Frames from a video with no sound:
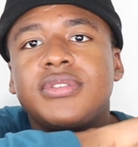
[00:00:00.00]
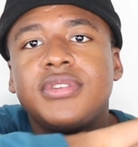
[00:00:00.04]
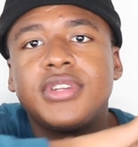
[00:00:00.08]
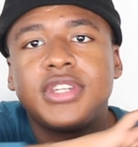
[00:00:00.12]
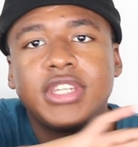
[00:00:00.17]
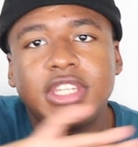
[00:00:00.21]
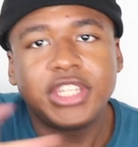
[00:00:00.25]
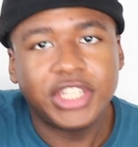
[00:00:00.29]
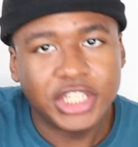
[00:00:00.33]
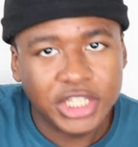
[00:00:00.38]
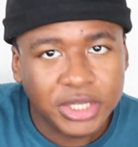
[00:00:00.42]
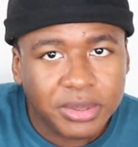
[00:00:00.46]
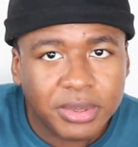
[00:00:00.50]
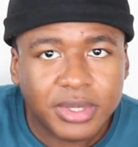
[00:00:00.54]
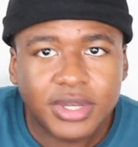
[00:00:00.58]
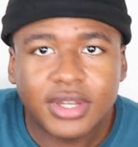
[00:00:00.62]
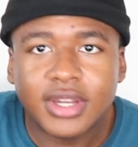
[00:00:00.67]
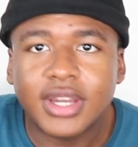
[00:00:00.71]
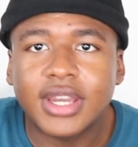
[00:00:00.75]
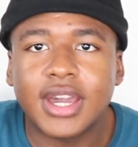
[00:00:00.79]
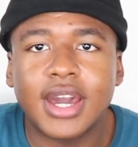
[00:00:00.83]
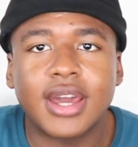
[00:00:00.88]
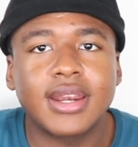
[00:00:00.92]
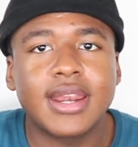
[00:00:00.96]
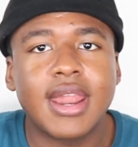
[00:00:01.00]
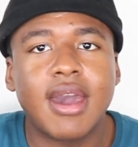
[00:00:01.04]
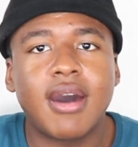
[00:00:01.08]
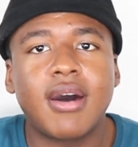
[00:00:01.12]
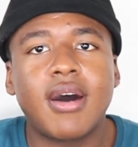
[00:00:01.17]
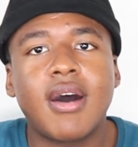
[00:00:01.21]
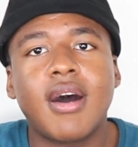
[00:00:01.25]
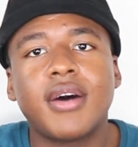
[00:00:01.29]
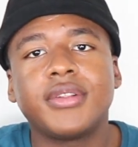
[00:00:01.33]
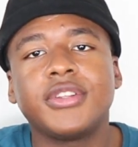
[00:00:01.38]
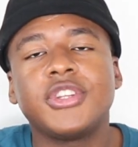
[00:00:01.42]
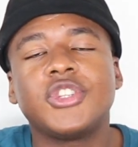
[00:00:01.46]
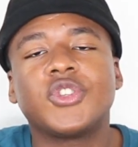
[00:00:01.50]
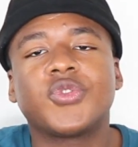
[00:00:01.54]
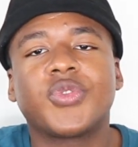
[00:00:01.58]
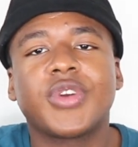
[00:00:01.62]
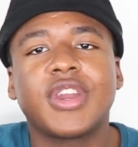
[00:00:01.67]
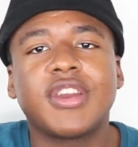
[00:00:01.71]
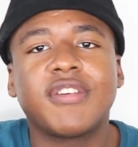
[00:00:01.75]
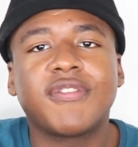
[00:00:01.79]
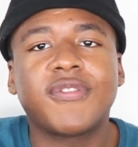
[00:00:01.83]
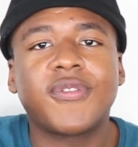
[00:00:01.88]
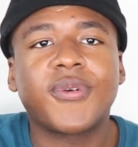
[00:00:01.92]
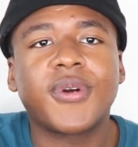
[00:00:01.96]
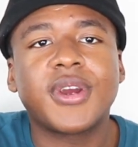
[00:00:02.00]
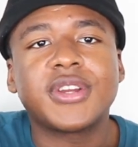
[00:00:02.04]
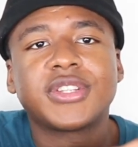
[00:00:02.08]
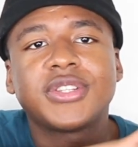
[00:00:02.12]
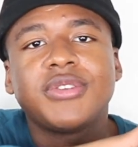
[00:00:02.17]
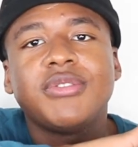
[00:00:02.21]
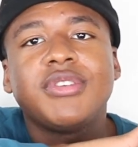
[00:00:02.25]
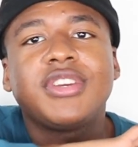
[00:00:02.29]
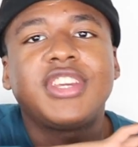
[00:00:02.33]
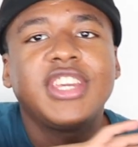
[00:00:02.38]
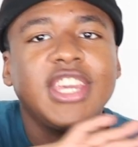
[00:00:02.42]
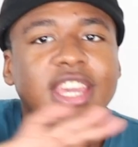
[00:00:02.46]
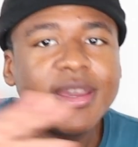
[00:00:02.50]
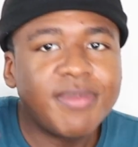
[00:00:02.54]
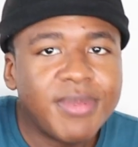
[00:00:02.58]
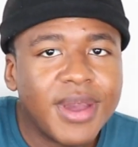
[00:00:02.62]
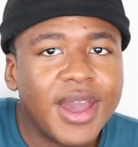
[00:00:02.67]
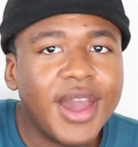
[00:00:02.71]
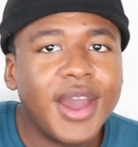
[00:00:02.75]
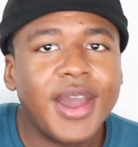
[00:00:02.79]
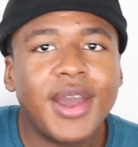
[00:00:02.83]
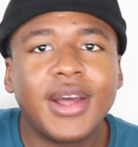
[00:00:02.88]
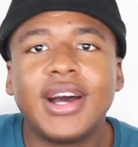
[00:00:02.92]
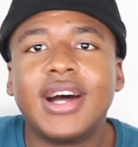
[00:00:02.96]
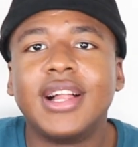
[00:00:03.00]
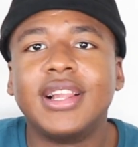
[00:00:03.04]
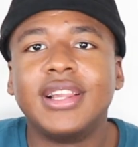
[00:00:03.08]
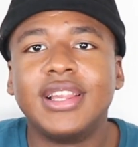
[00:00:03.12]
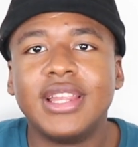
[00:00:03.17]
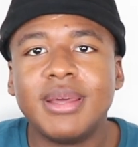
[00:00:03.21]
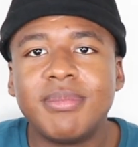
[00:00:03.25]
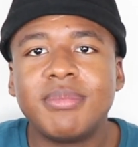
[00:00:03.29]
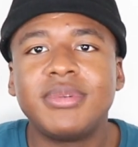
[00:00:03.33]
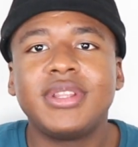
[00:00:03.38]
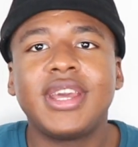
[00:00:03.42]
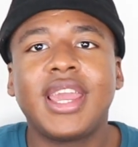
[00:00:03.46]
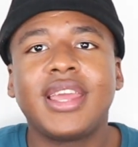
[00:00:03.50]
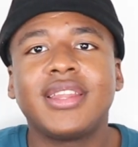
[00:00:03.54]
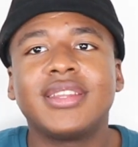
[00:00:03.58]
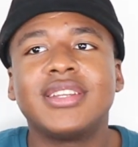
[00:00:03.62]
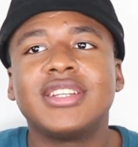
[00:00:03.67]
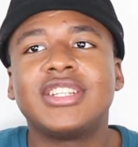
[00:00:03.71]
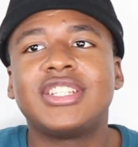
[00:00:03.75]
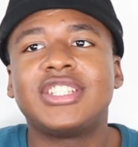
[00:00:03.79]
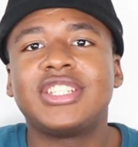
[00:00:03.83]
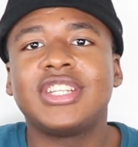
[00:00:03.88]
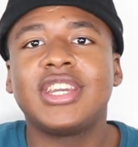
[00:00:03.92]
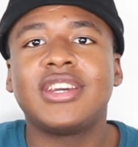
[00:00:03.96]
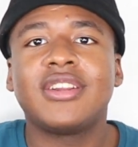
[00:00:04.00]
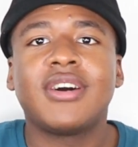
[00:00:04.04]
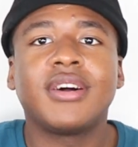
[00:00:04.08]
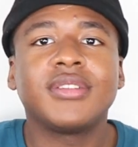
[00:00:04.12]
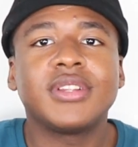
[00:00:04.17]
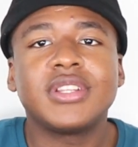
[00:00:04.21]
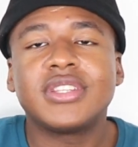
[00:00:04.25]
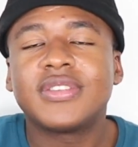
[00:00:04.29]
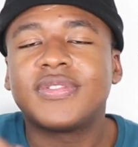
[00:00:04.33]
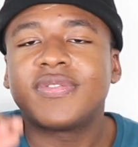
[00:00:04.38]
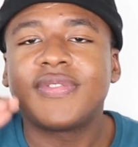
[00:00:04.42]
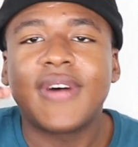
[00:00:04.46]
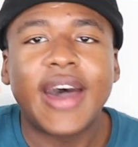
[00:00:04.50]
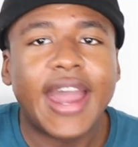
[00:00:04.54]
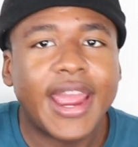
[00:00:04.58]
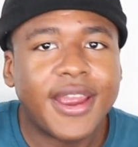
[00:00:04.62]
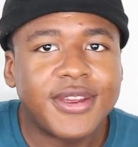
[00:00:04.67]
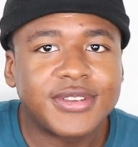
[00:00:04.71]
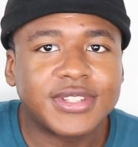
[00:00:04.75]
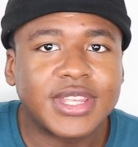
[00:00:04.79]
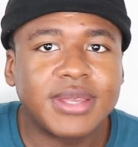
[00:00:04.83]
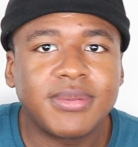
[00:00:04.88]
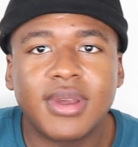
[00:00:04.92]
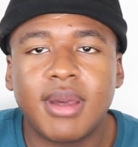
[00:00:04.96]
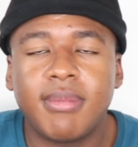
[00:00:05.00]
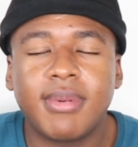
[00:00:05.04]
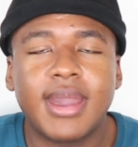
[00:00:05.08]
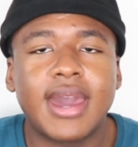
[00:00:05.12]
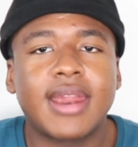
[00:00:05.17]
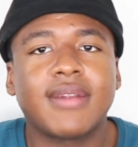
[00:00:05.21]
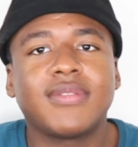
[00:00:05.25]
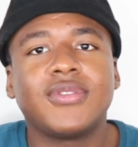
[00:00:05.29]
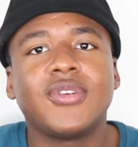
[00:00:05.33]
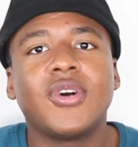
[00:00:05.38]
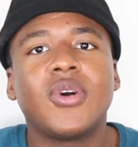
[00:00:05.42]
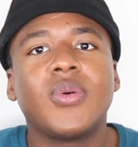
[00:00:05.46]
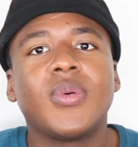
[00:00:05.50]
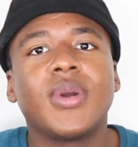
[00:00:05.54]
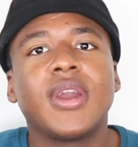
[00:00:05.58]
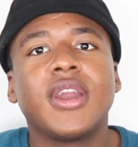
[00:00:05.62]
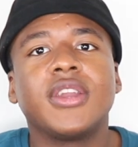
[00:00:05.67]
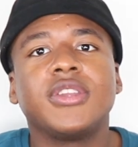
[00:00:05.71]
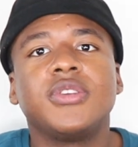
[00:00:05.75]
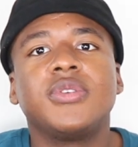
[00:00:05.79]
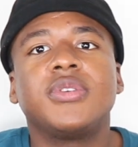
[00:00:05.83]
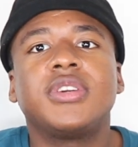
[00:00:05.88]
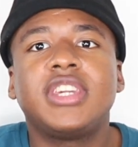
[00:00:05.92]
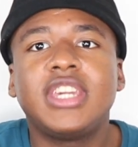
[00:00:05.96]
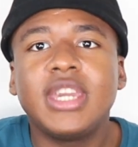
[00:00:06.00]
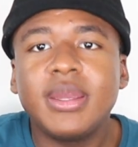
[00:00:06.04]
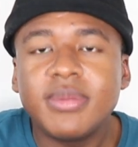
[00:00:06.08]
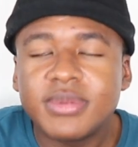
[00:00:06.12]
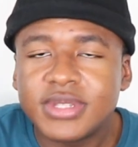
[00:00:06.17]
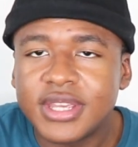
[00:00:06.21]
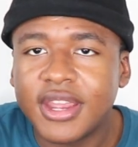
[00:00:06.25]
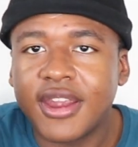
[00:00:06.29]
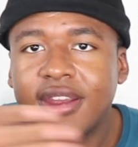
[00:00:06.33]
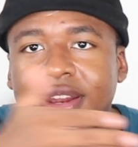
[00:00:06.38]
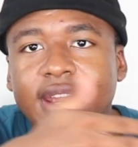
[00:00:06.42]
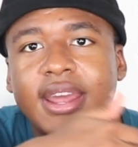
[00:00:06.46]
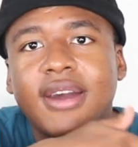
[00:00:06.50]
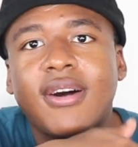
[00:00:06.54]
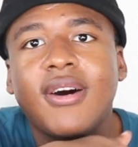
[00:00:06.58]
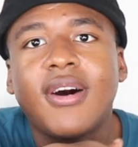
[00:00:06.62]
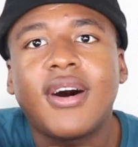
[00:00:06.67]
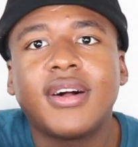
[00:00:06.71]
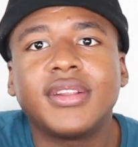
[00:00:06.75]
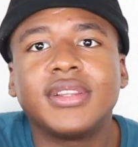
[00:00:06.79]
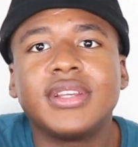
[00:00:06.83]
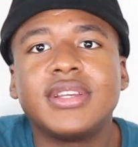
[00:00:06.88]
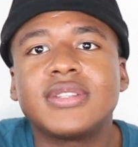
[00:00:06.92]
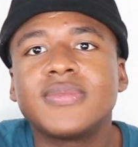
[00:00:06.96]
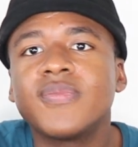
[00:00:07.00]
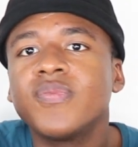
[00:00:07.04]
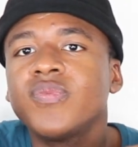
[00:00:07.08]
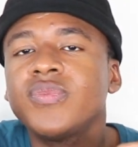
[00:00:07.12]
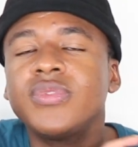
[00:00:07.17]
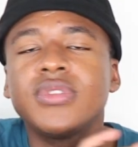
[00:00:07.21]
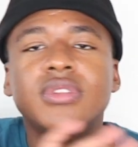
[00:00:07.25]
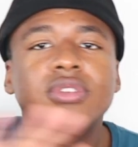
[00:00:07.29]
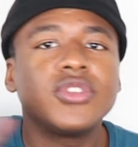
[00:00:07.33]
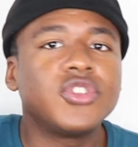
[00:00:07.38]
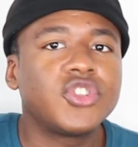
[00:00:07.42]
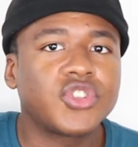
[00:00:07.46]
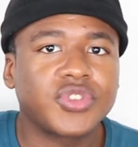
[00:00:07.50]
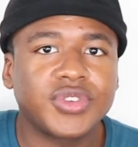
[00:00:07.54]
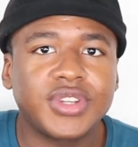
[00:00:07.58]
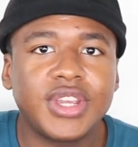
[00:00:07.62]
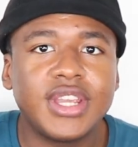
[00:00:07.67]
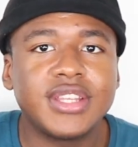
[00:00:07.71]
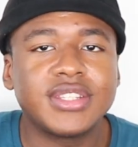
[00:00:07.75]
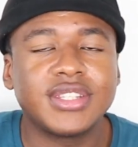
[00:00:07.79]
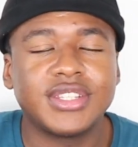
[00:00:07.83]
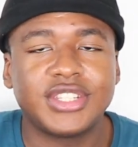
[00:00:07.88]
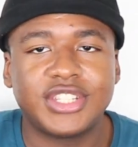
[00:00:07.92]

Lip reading: you keep cutting out all these rainforests and you keep eliminating this shit and all these fires keep coming out of nowhere and you keep tearing down all these trees and